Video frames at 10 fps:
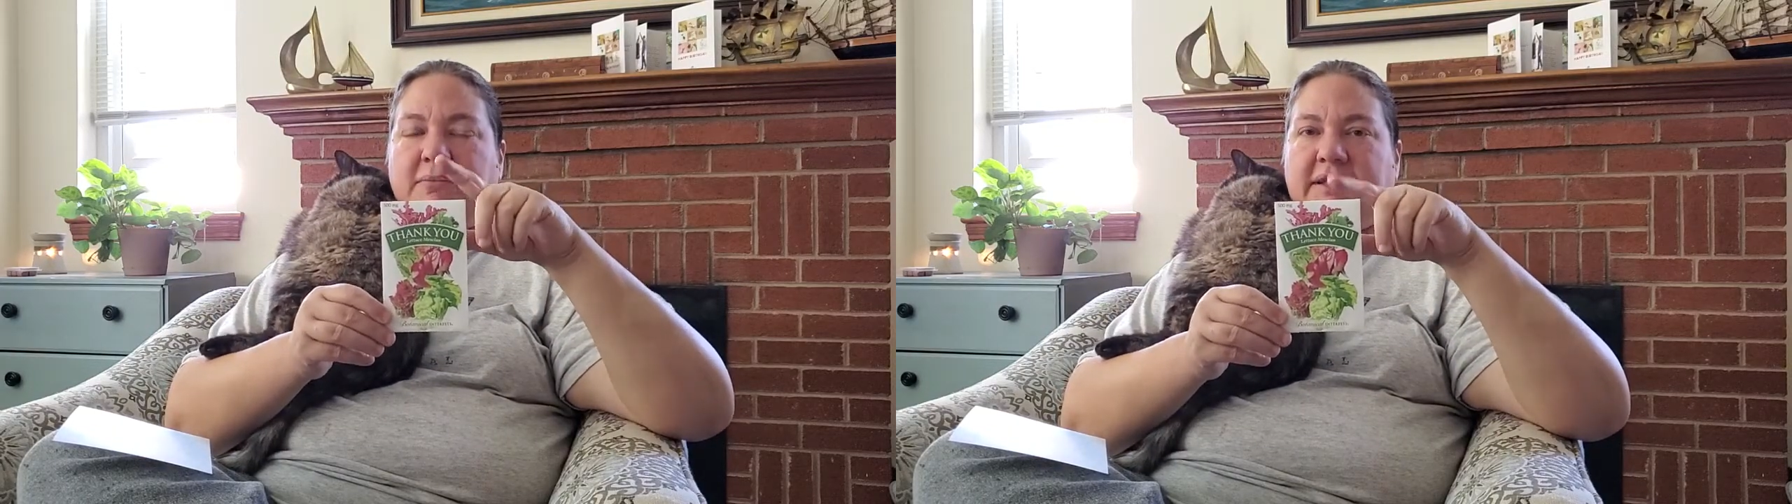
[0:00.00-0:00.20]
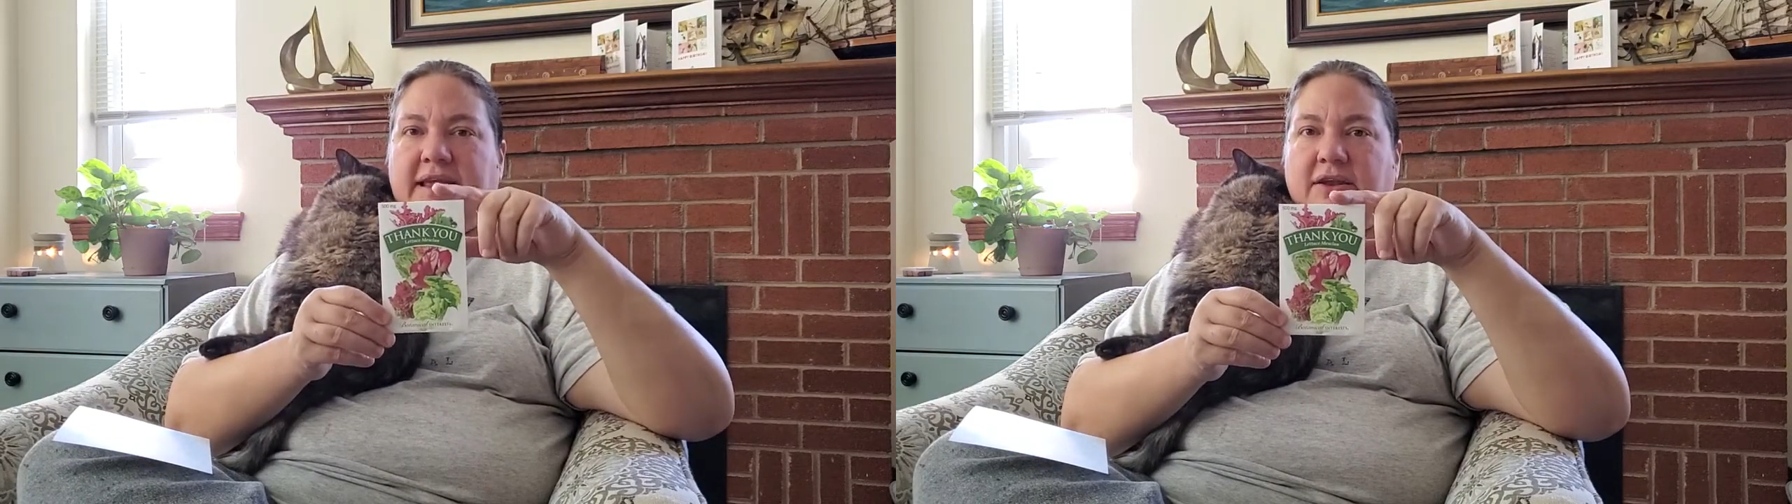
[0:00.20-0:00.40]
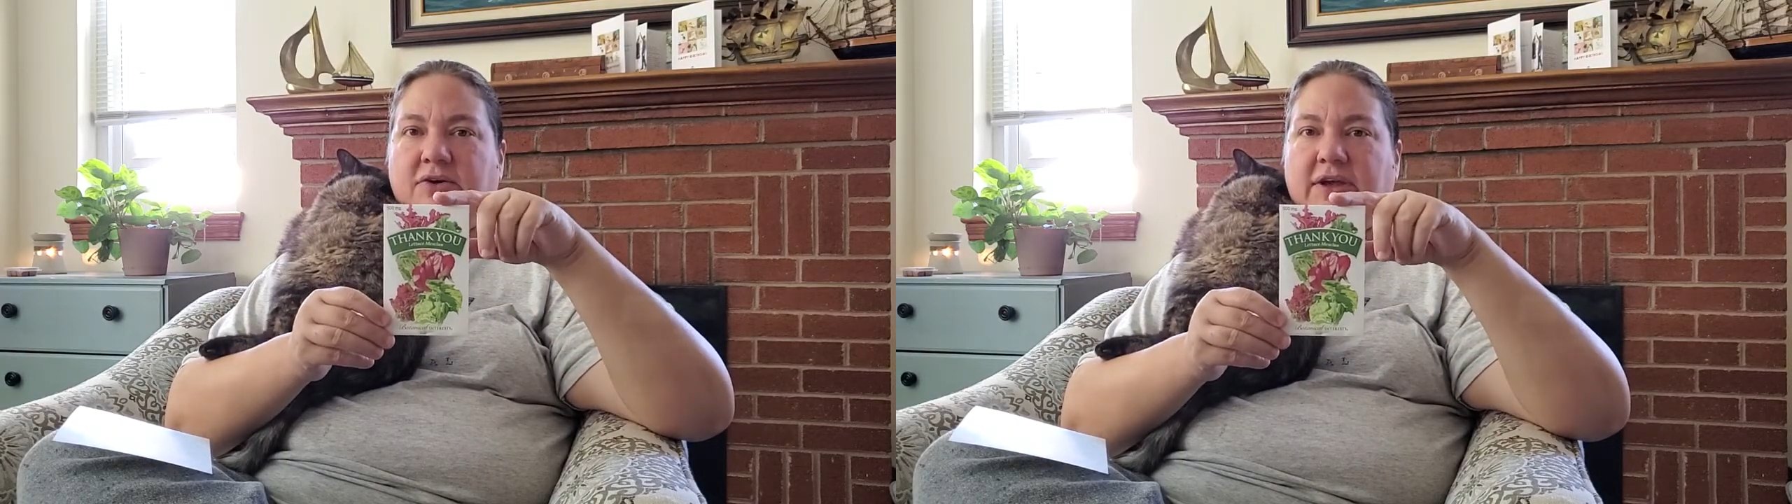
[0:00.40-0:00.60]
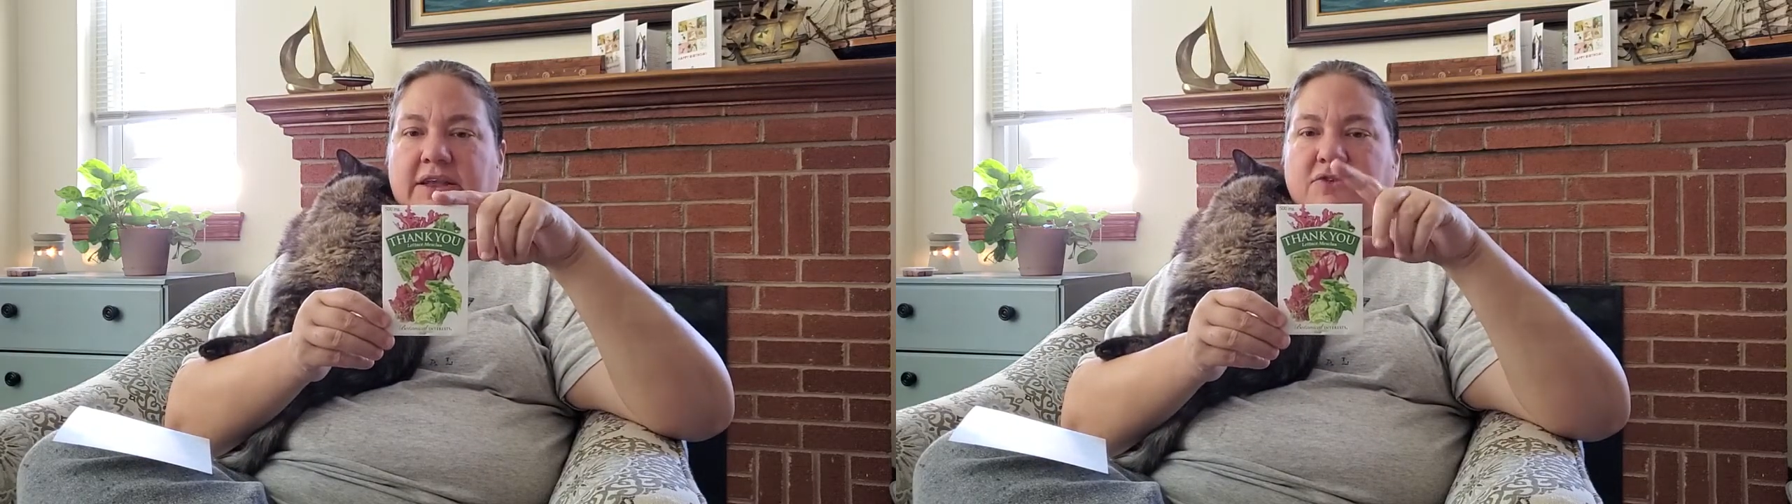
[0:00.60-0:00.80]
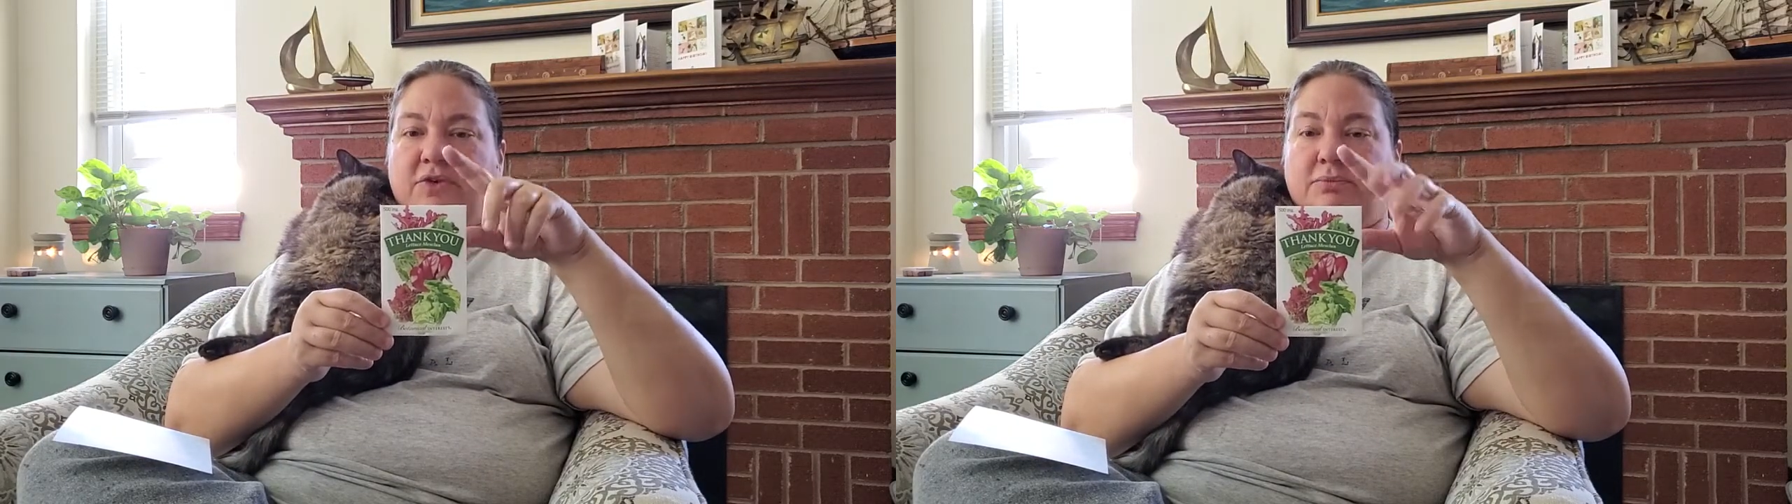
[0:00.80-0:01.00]
Botanical
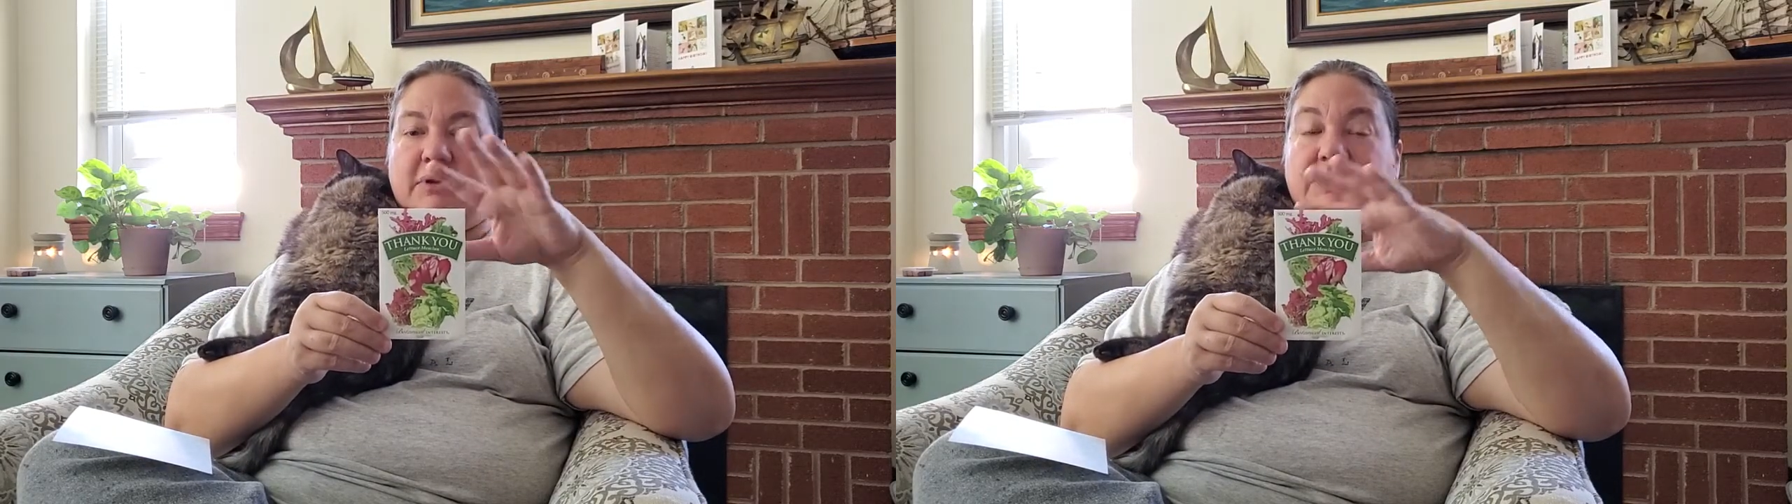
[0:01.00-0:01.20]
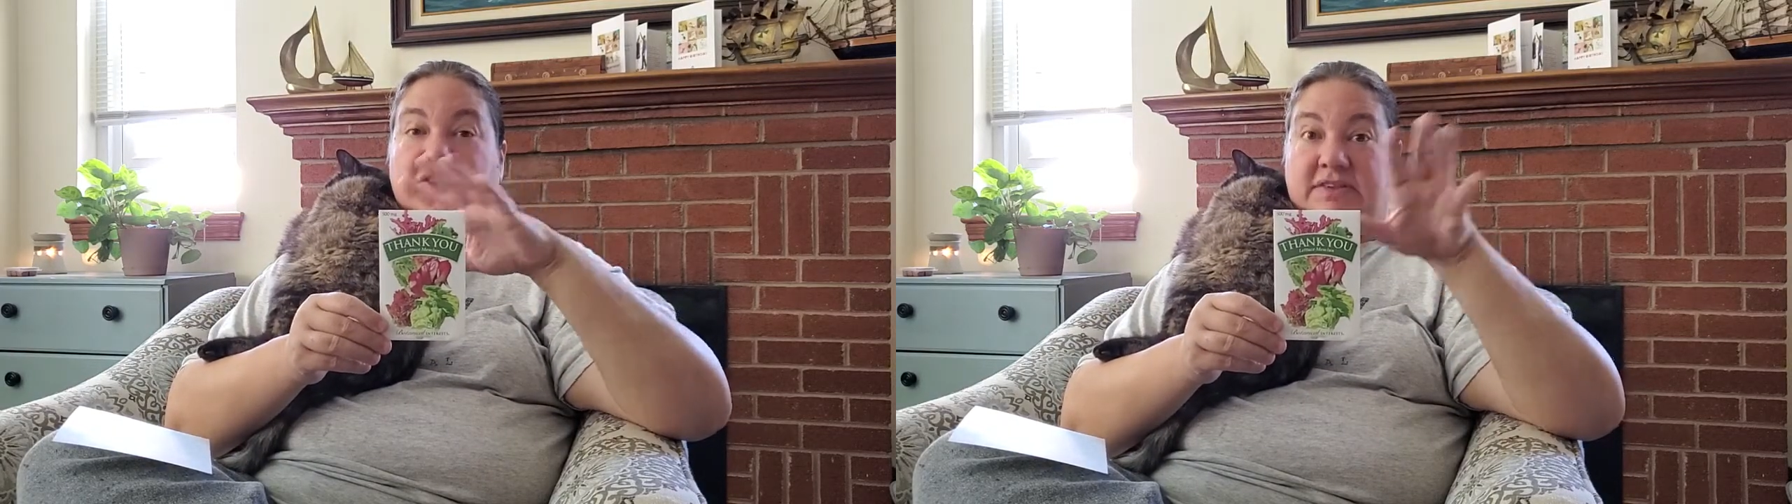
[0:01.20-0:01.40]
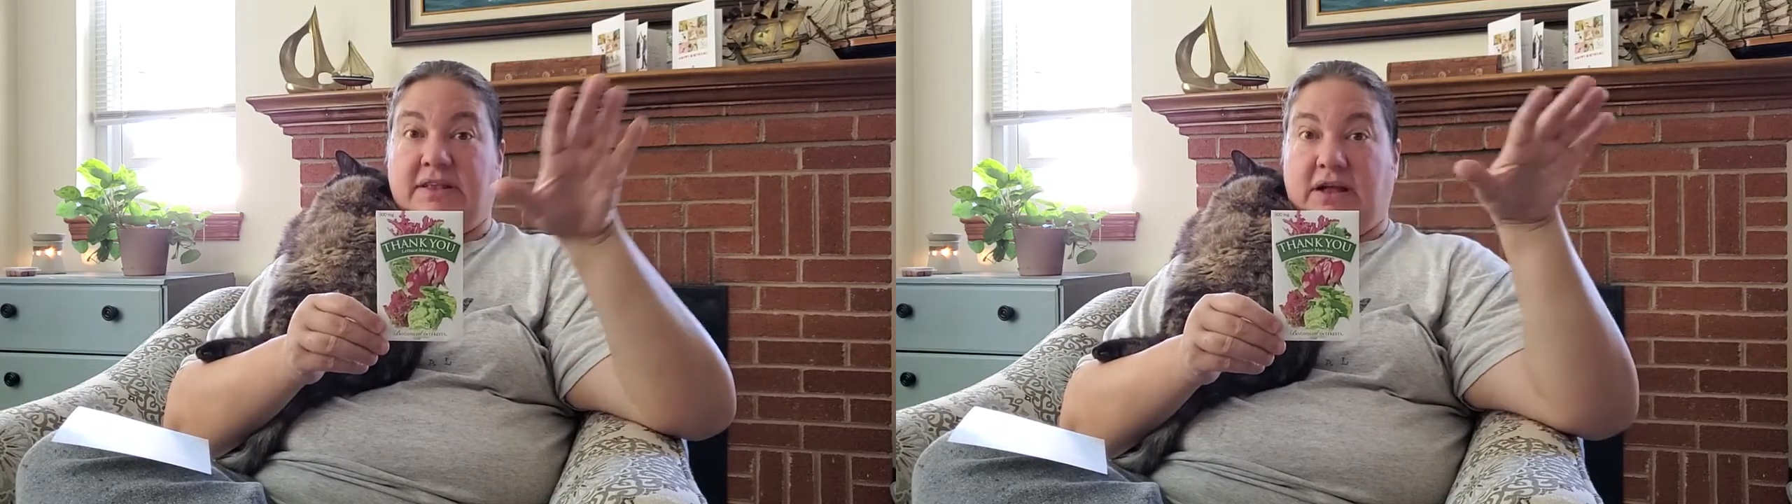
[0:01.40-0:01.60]
Interest, but just